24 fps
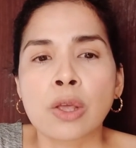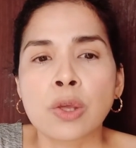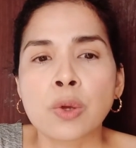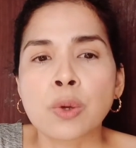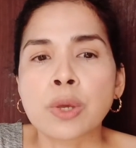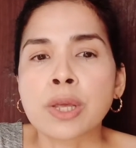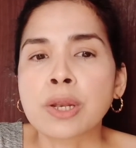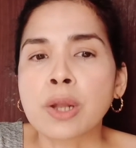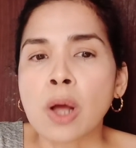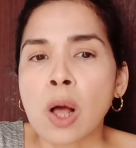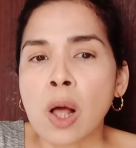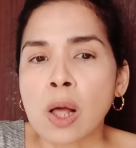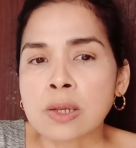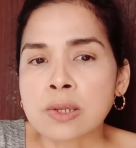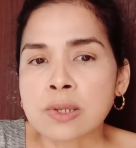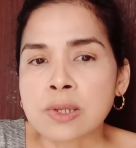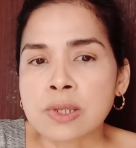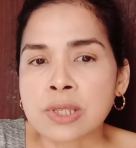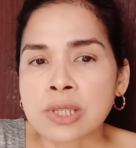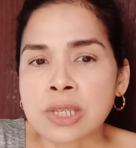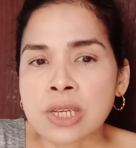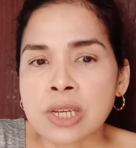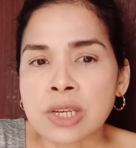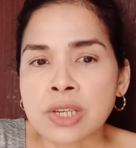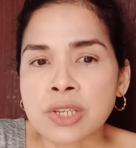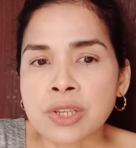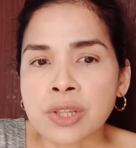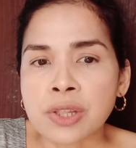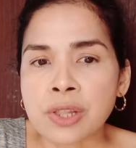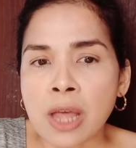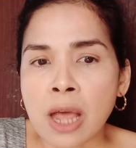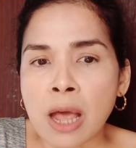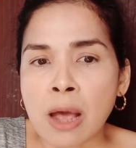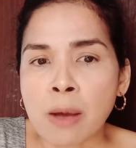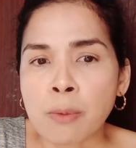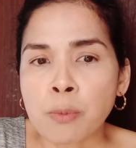You can also teach
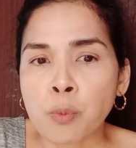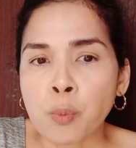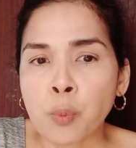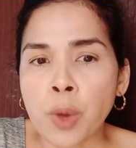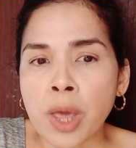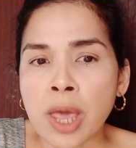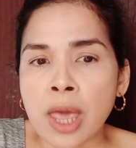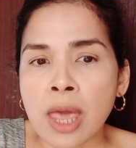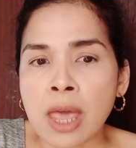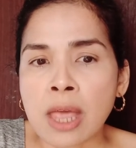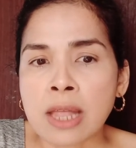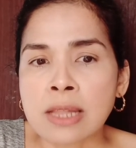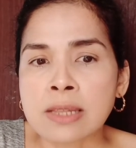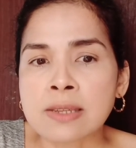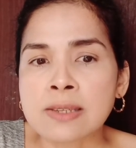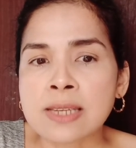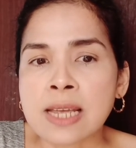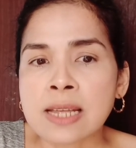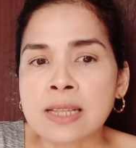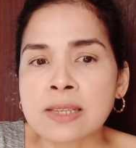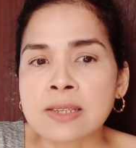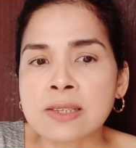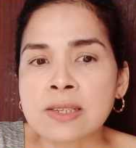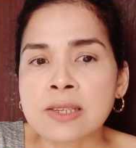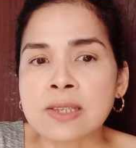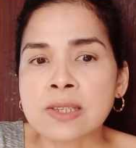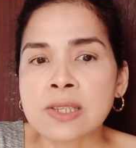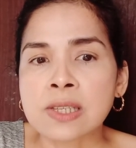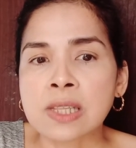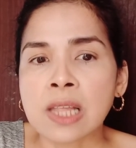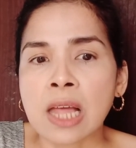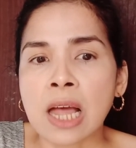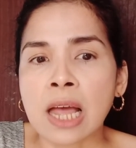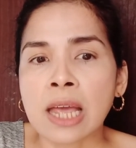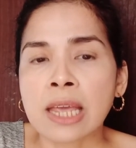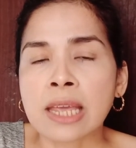them with
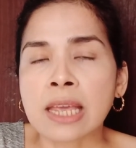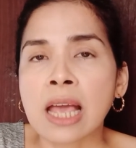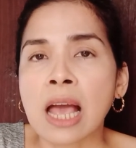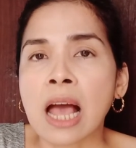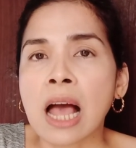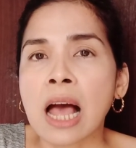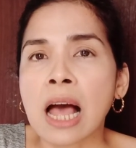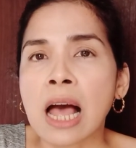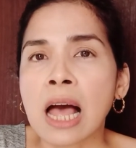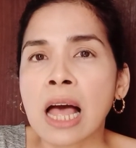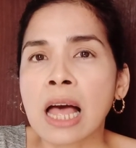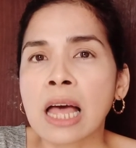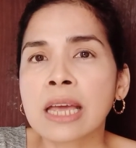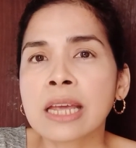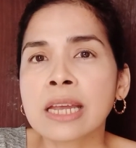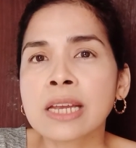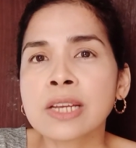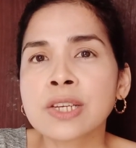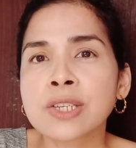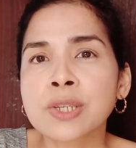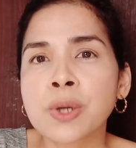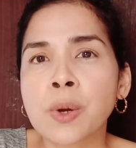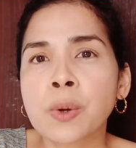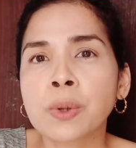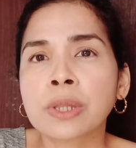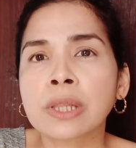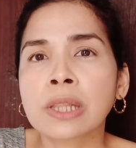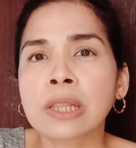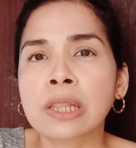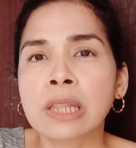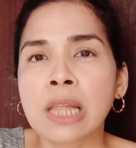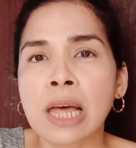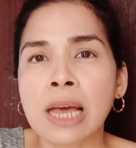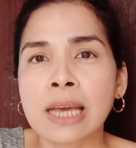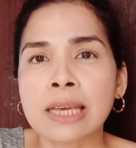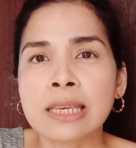sentences like, I
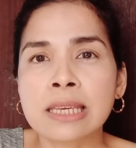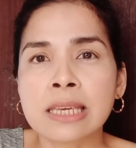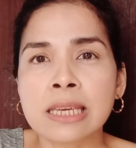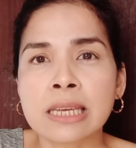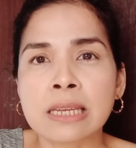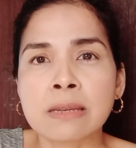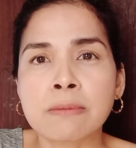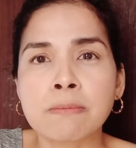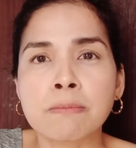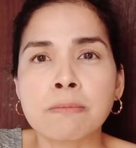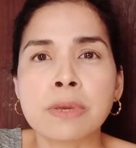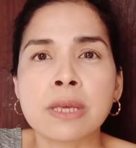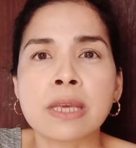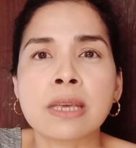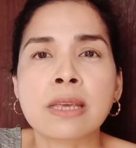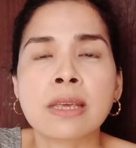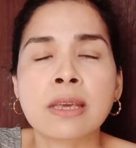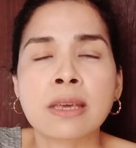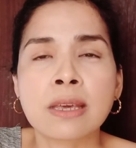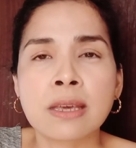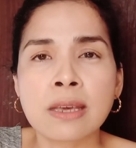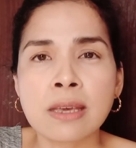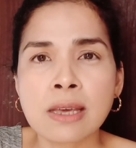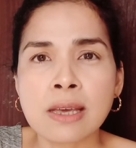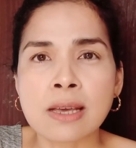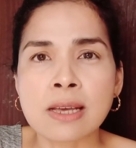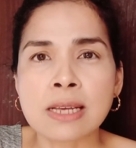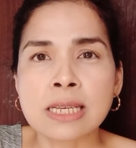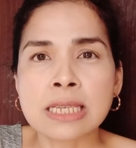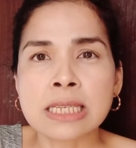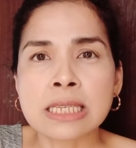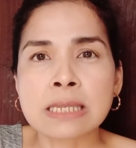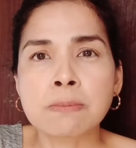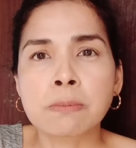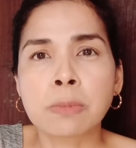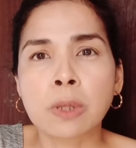don't like it
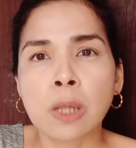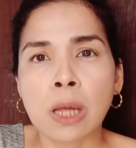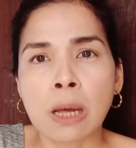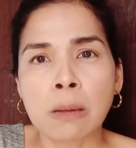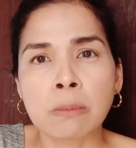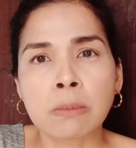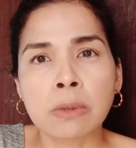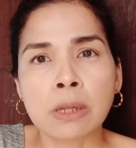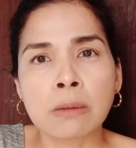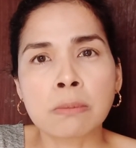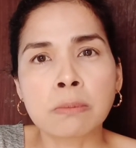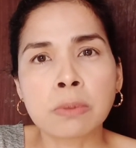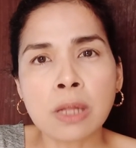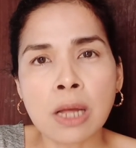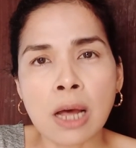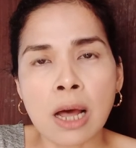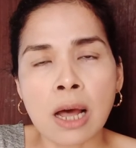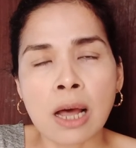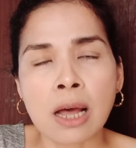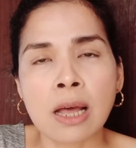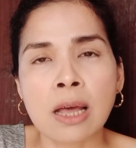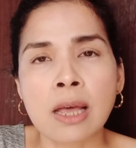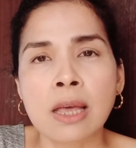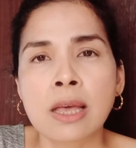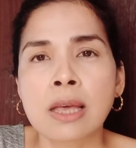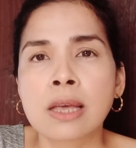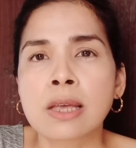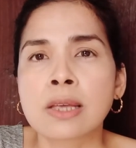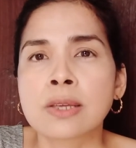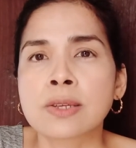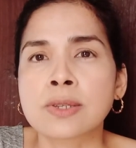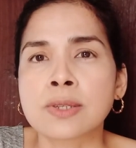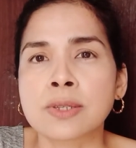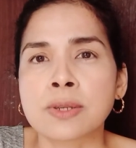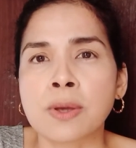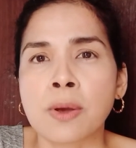because blah blah blah.
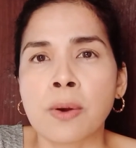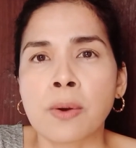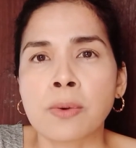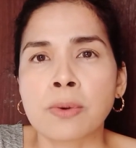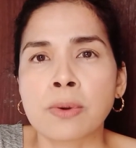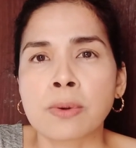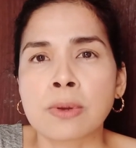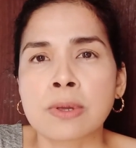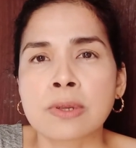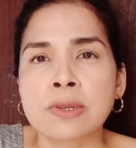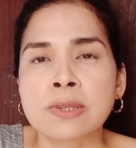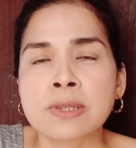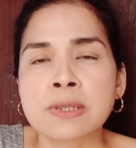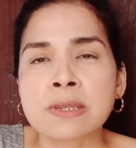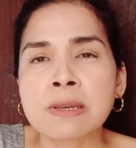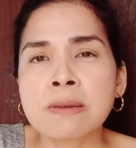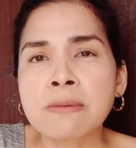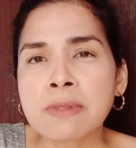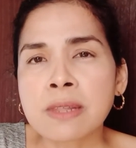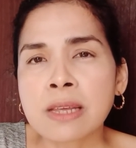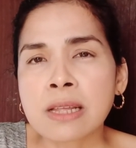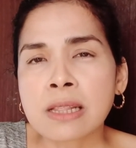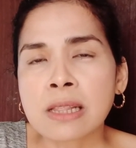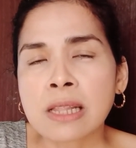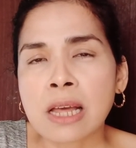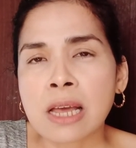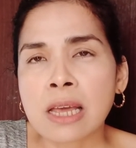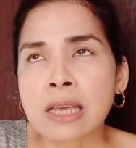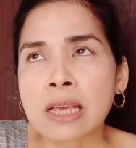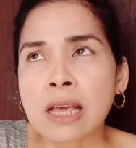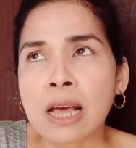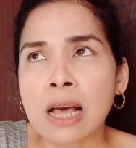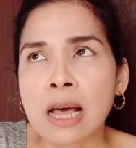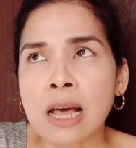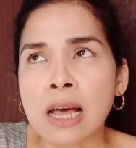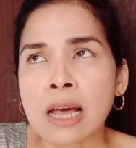So something
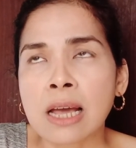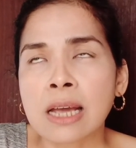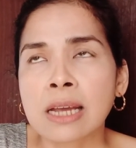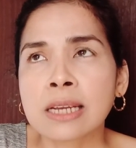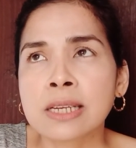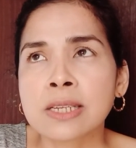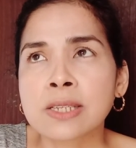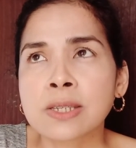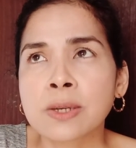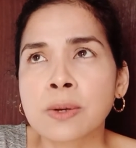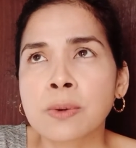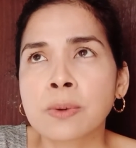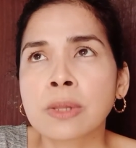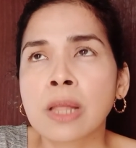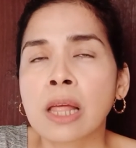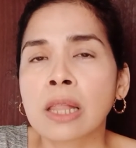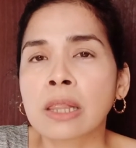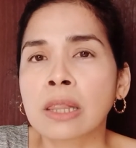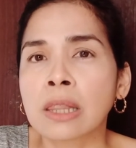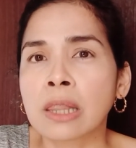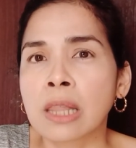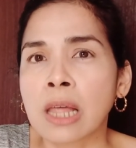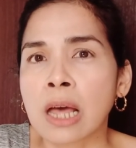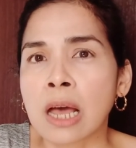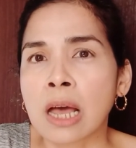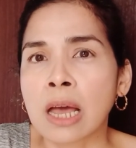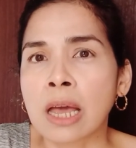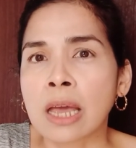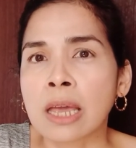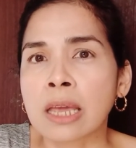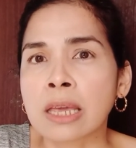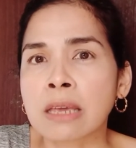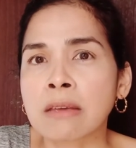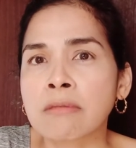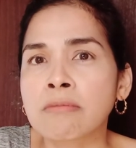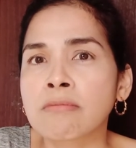like, I don't
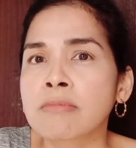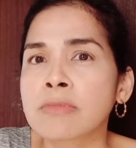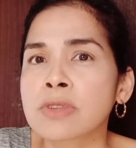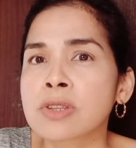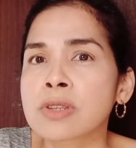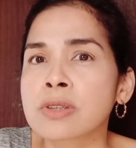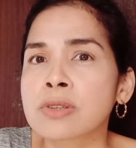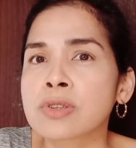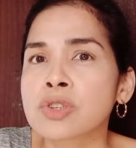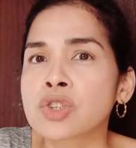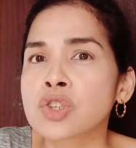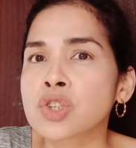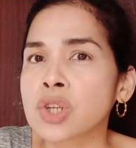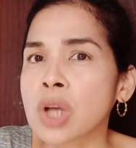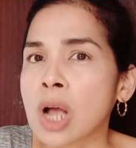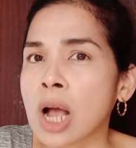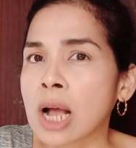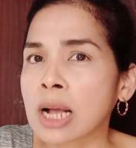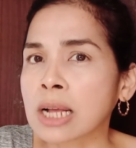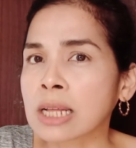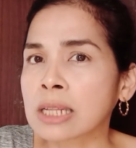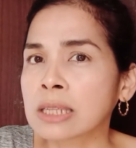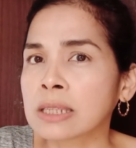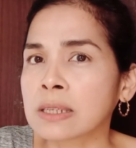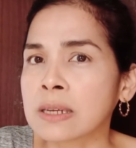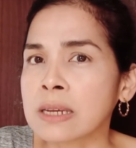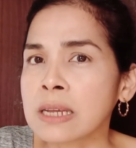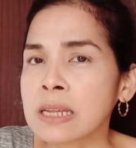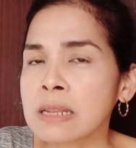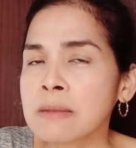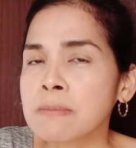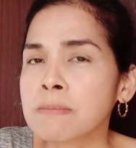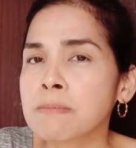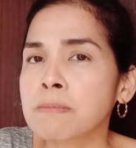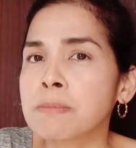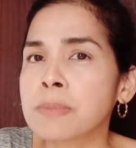like
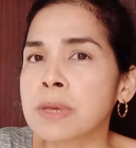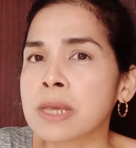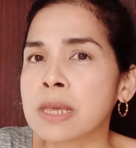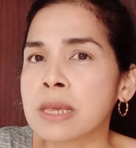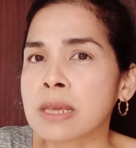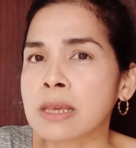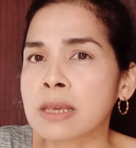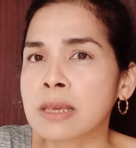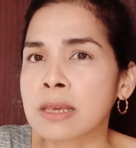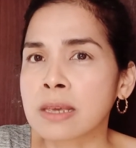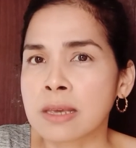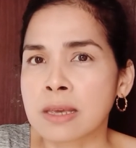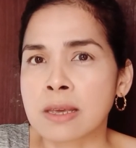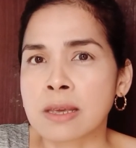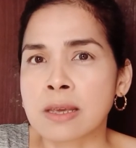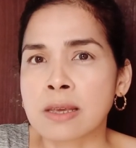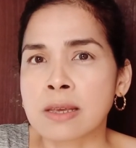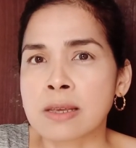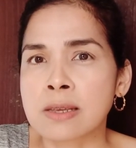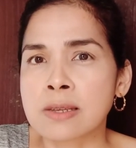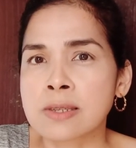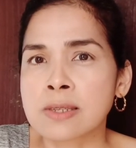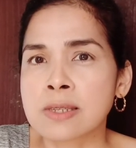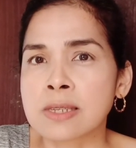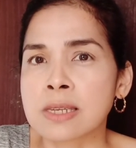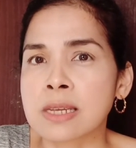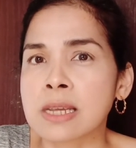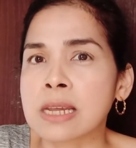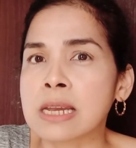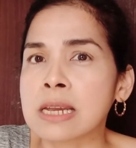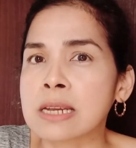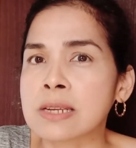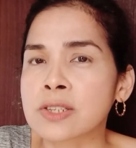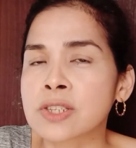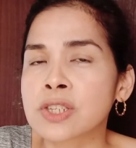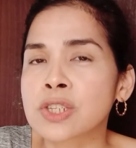chocolate because
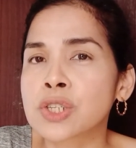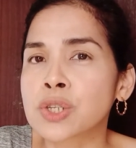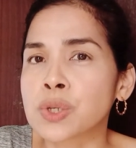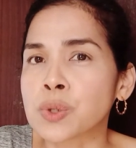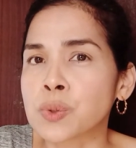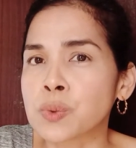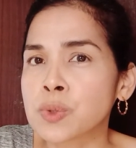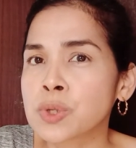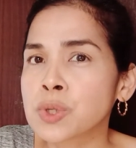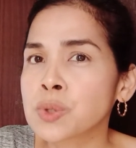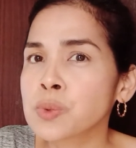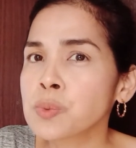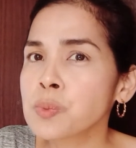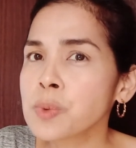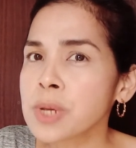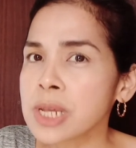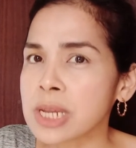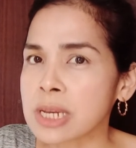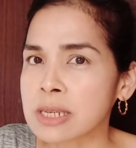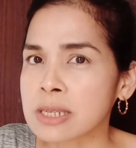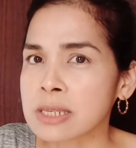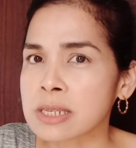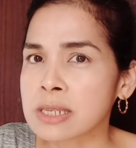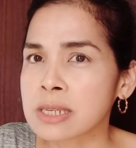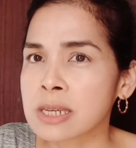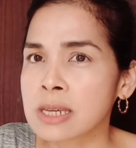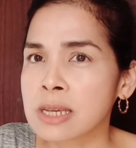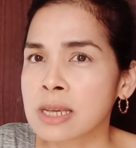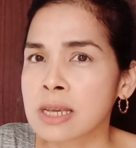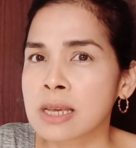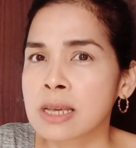it's too sweet.